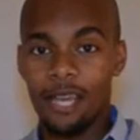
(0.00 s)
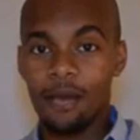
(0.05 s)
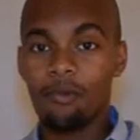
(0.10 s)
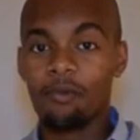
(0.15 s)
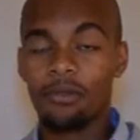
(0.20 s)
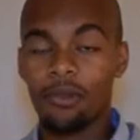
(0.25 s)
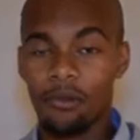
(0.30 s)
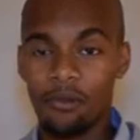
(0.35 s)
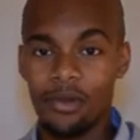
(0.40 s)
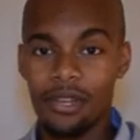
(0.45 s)

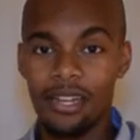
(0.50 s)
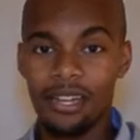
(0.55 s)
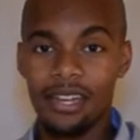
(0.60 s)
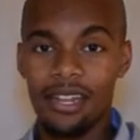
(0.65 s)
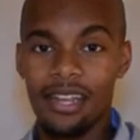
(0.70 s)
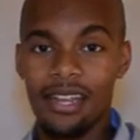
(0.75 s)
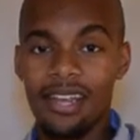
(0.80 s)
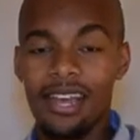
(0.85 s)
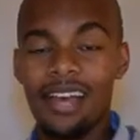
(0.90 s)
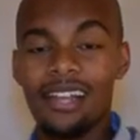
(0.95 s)
implement
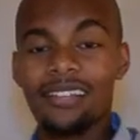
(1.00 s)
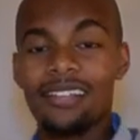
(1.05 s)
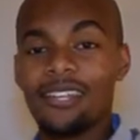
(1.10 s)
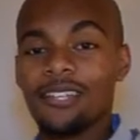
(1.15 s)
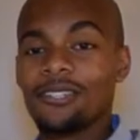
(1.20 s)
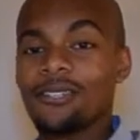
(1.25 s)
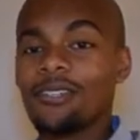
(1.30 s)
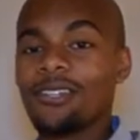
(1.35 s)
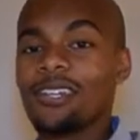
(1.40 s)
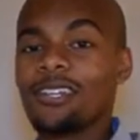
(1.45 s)
and
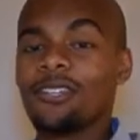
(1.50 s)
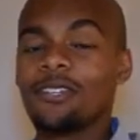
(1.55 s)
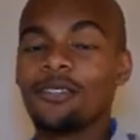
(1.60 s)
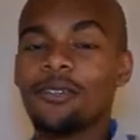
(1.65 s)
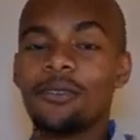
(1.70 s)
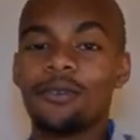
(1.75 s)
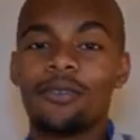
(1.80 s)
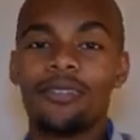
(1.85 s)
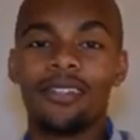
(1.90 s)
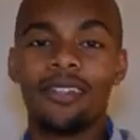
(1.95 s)
things you can
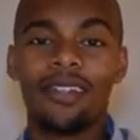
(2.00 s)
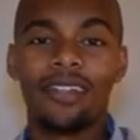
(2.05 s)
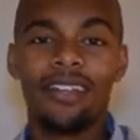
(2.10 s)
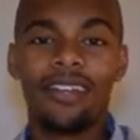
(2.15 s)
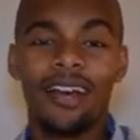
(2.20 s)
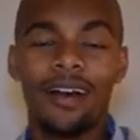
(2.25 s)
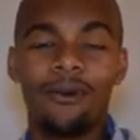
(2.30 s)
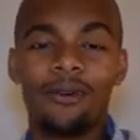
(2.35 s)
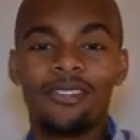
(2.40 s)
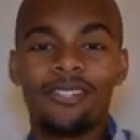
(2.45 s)
do.
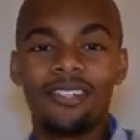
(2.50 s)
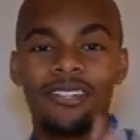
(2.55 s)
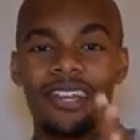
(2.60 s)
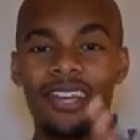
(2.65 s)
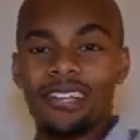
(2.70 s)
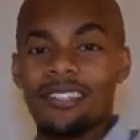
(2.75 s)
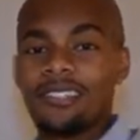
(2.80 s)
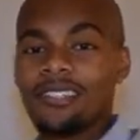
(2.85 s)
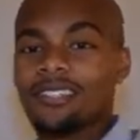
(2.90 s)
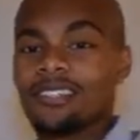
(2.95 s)
I want you
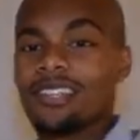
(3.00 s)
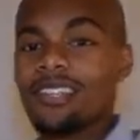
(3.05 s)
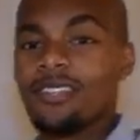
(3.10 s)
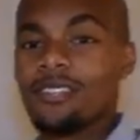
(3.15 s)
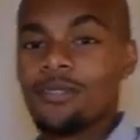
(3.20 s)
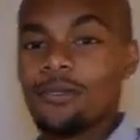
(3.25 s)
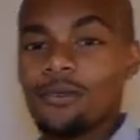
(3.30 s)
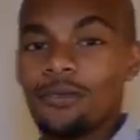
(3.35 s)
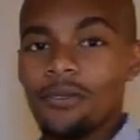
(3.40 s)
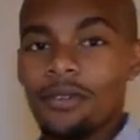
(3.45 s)
kings to stay
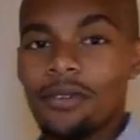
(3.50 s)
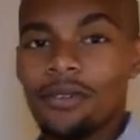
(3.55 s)
tuned.